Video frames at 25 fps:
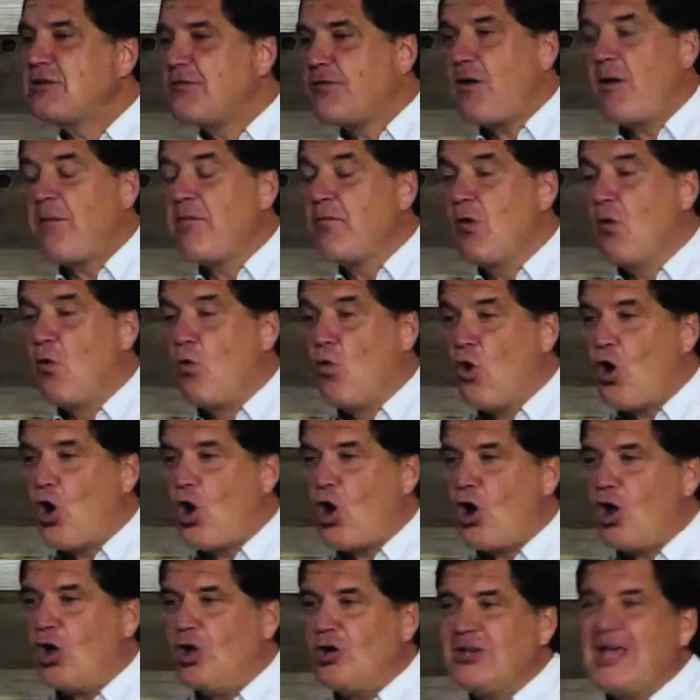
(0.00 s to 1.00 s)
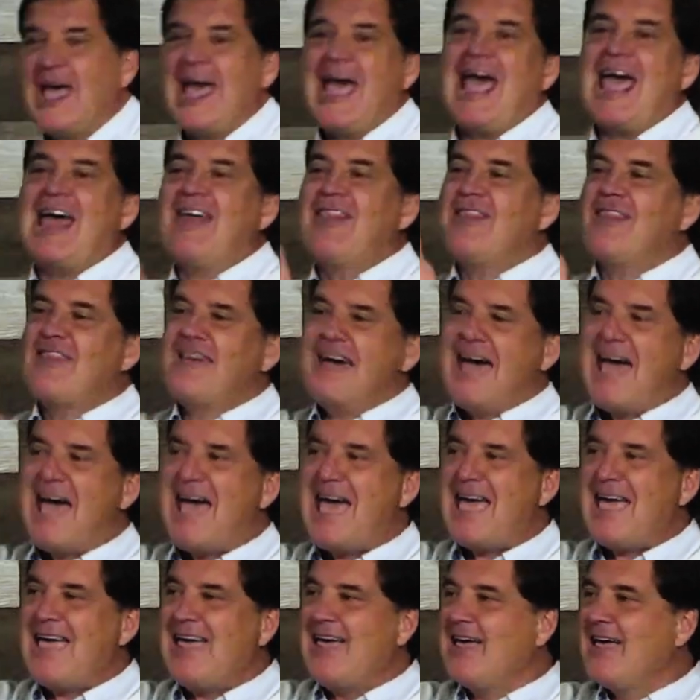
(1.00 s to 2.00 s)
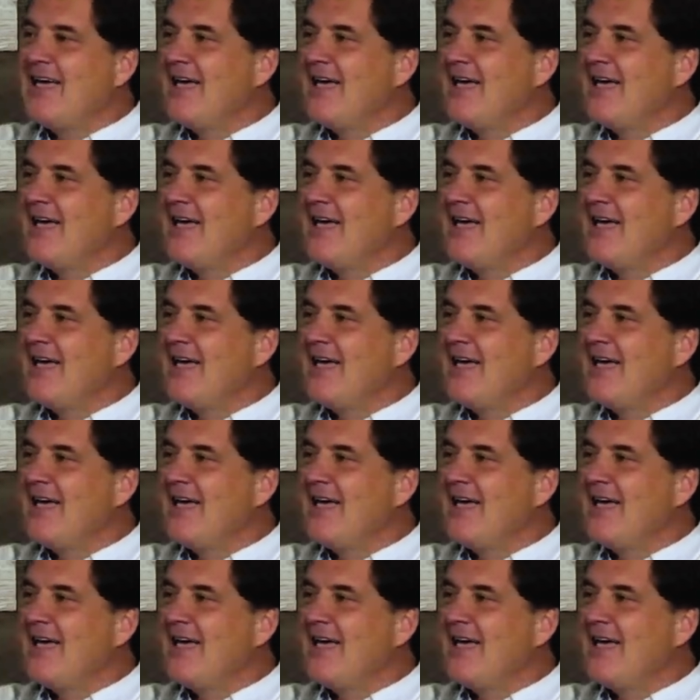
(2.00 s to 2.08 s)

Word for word: from the world and they